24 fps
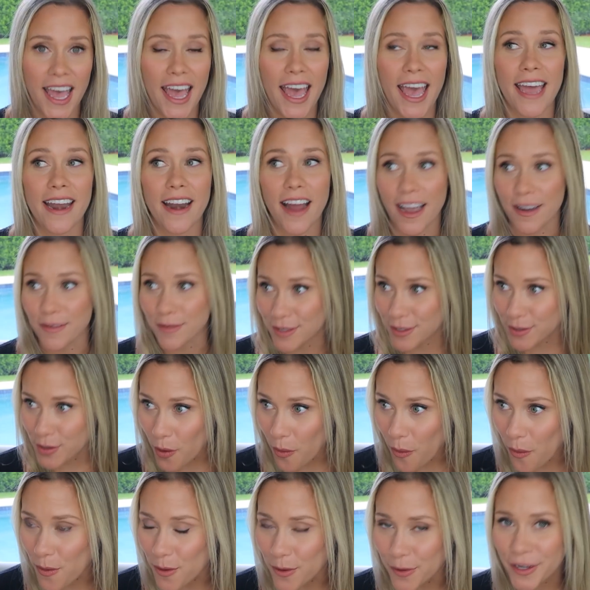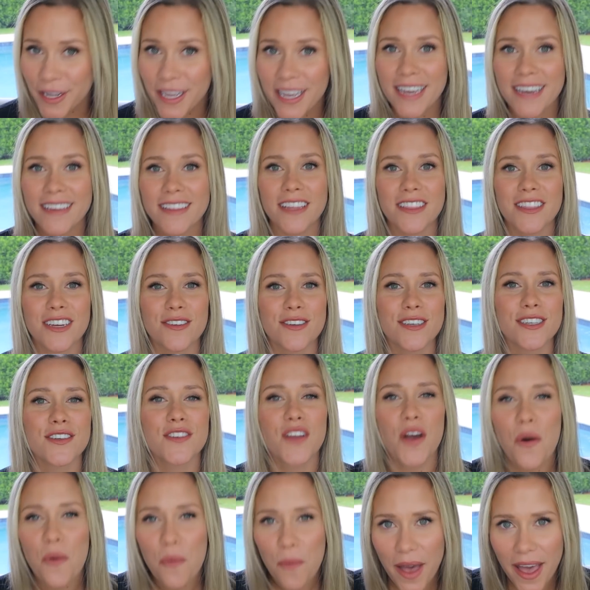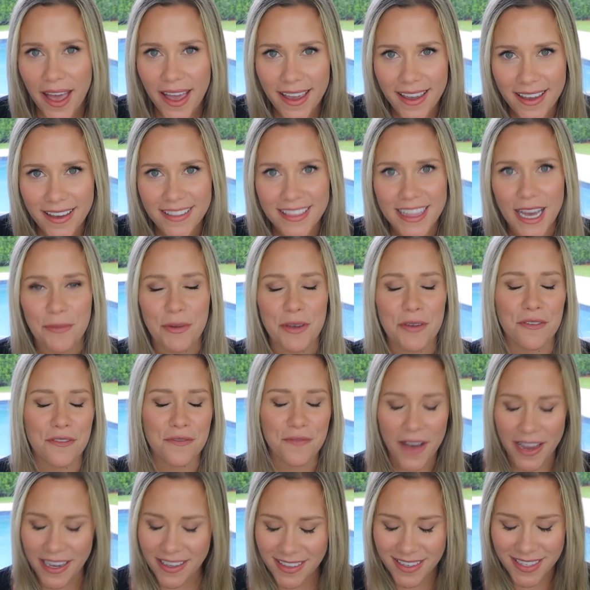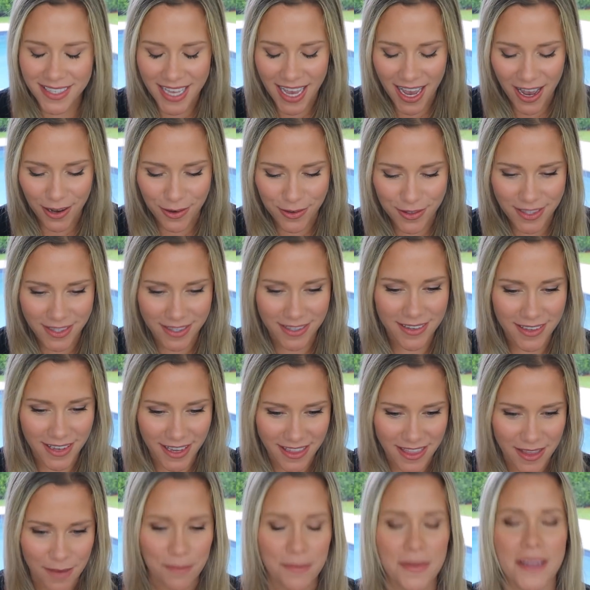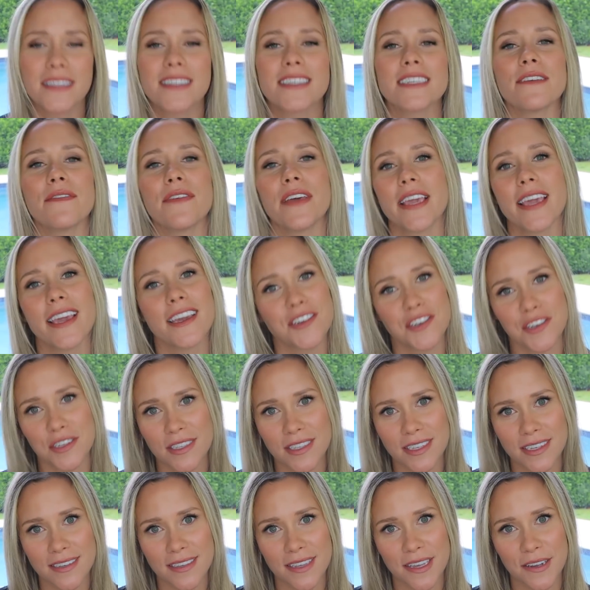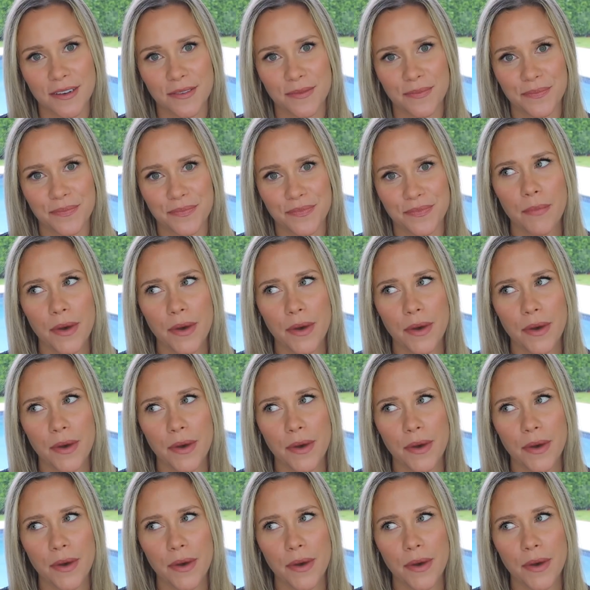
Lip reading: And I was told that there is no way that we would find this house in the midst of vacation season.